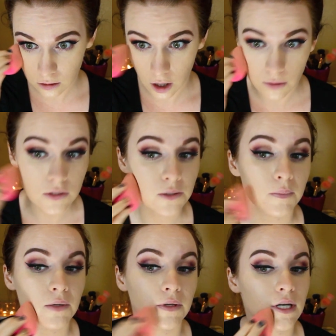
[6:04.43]
glow, so
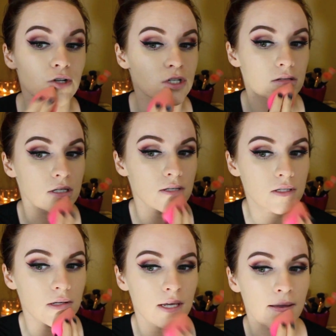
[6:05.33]
it'll be really interesting to
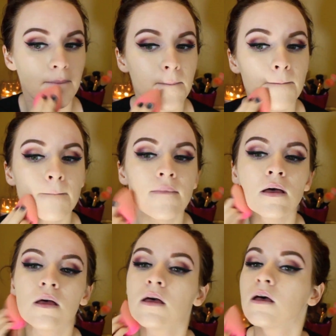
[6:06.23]
see
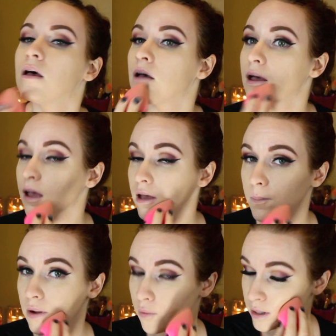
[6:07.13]
how
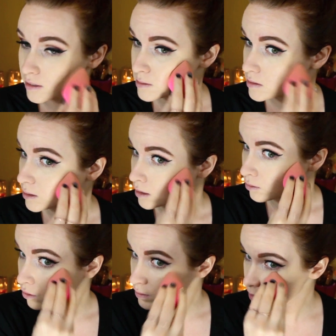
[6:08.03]
my oily skin
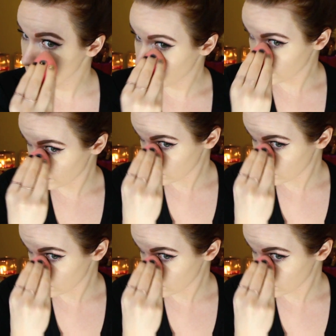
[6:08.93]
holds up with